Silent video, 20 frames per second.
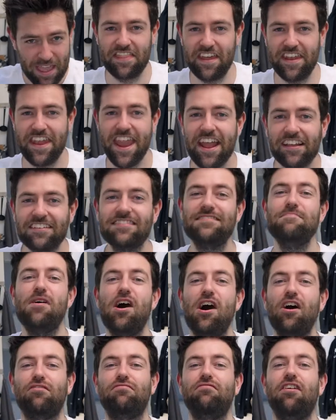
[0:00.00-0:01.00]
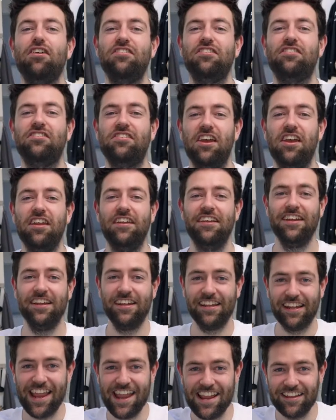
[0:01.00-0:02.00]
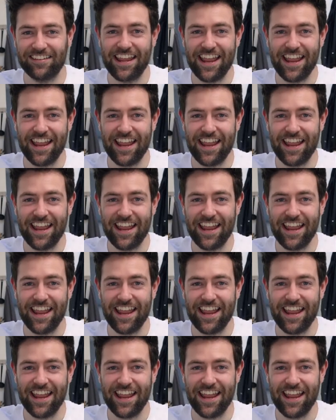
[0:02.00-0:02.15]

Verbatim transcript: The next Mark Ronson is